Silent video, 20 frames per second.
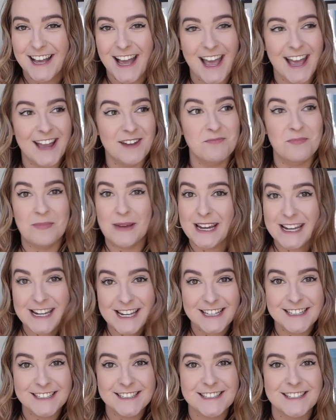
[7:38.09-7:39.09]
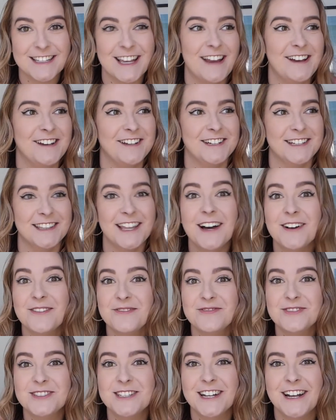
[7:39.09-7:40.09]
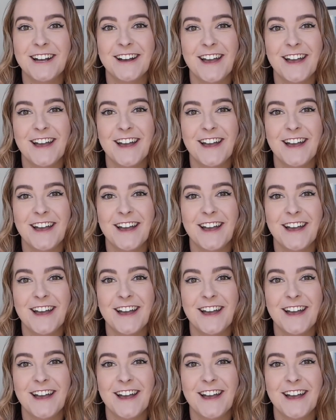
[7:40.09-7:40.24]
and beanies and gloves,